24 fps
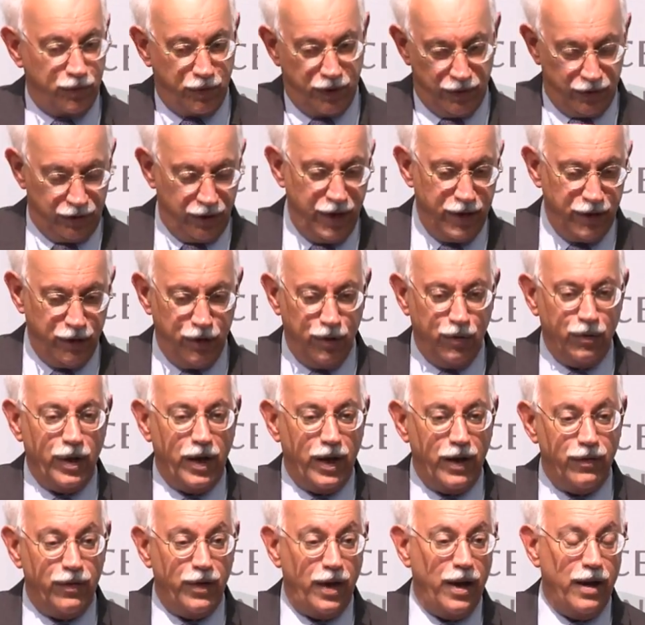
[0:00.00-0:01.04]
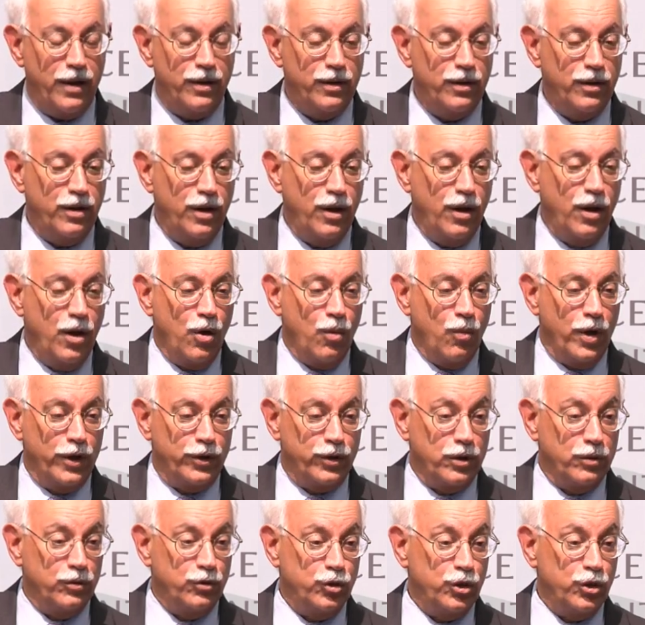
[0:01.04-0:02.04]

continued, and then what the